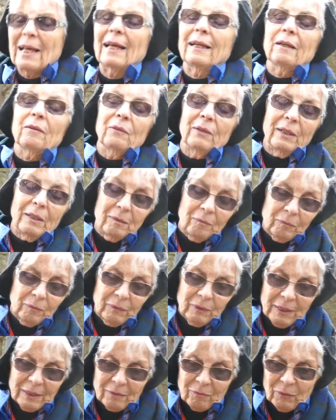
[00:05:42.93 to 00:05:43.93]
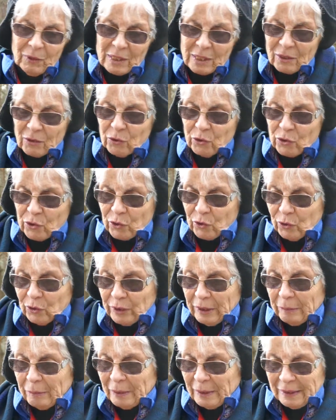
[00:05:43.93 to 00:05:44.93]
Anyway, it was a good
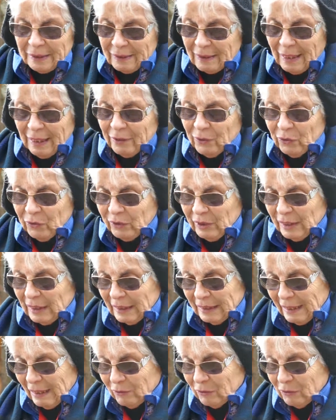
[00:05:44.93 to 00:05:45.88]
story, but I don't think it ever